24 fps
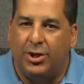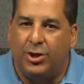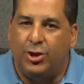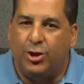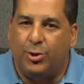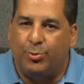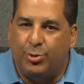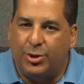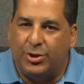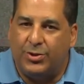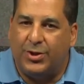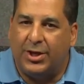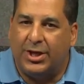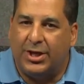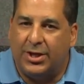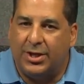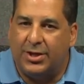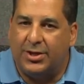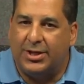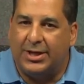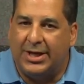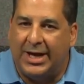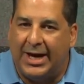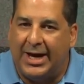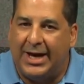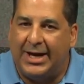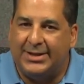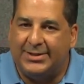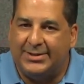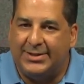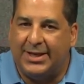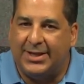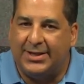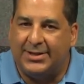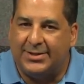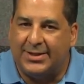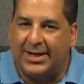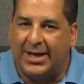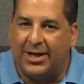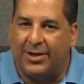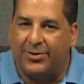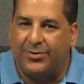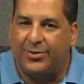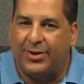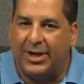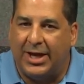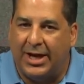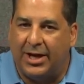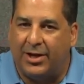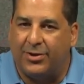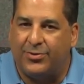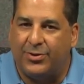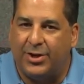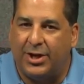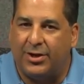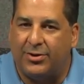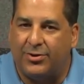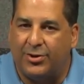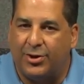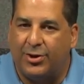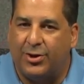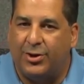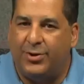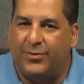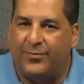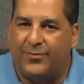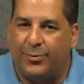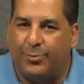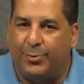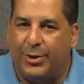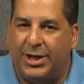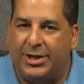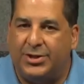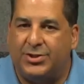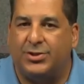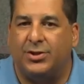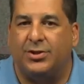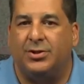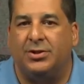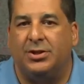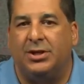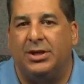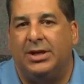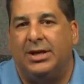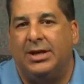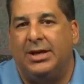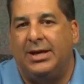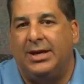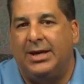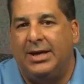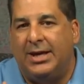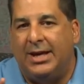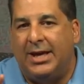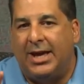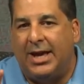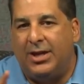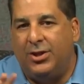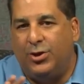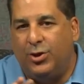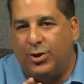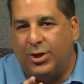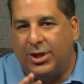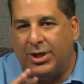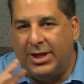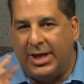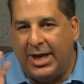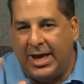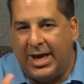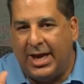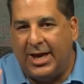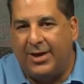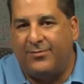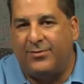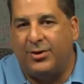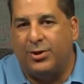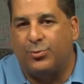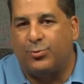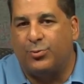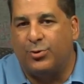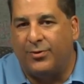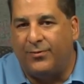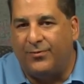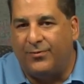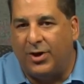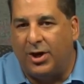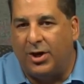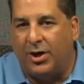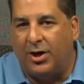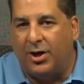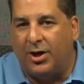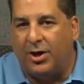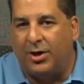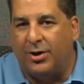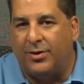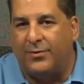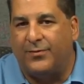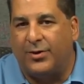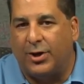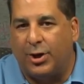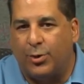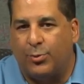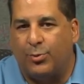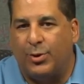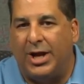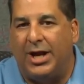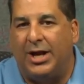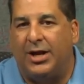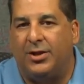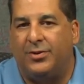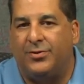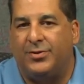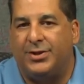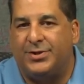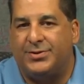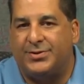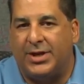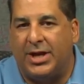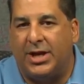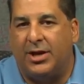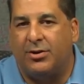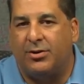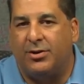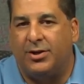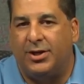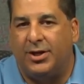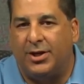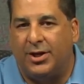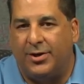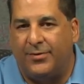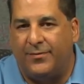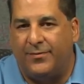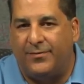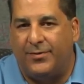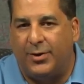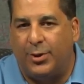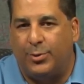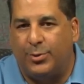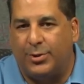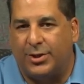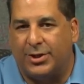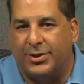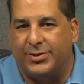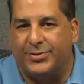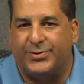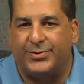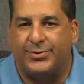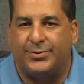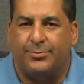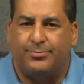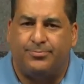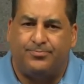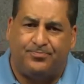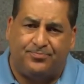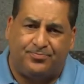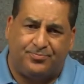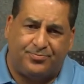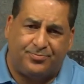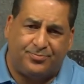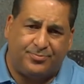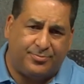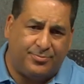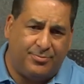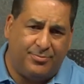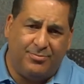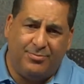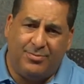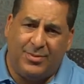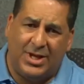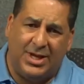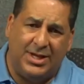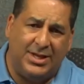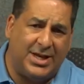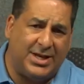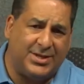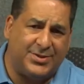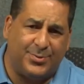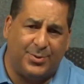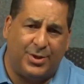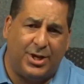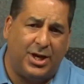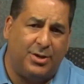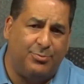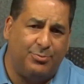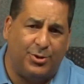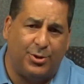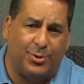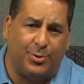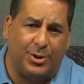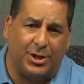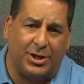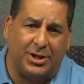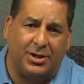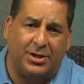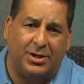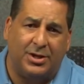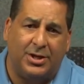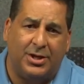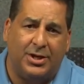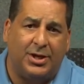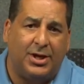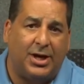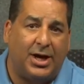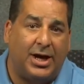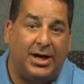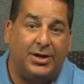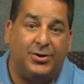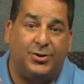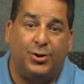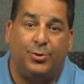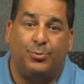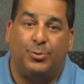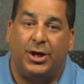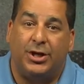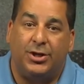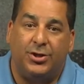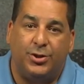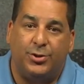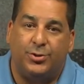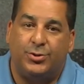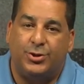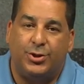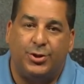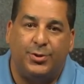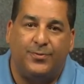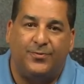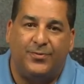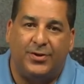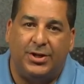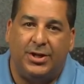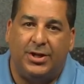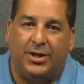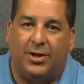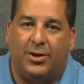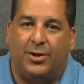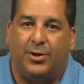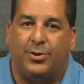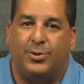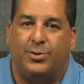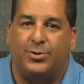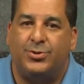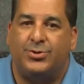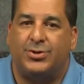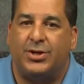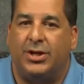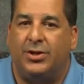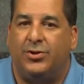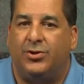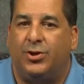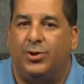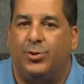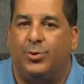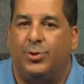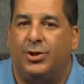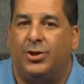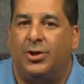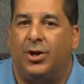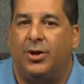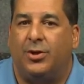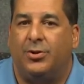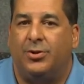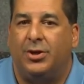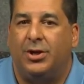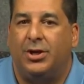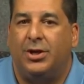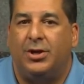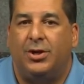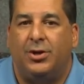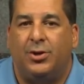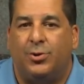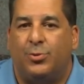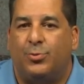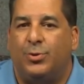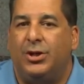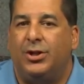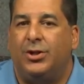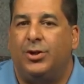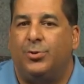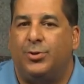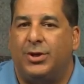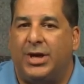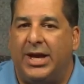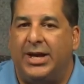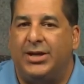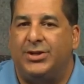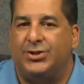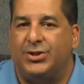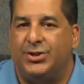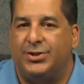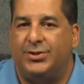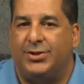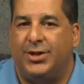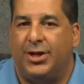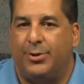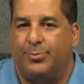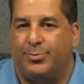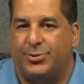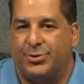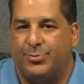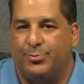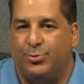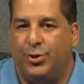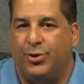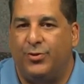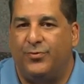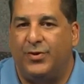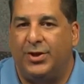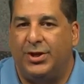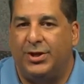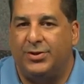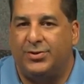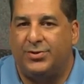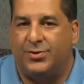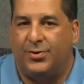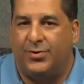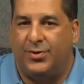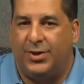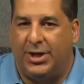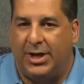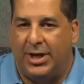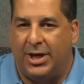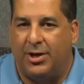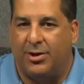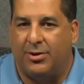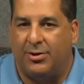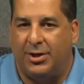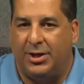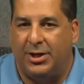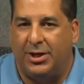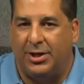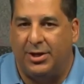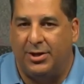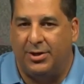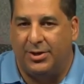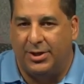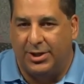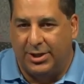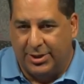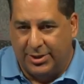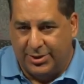You put the good content out there, the good information, and you can have it revolve around this area of focus. And that's what I'm doing. I do my YouTube videos, I do it on relocation tips, moving to the area.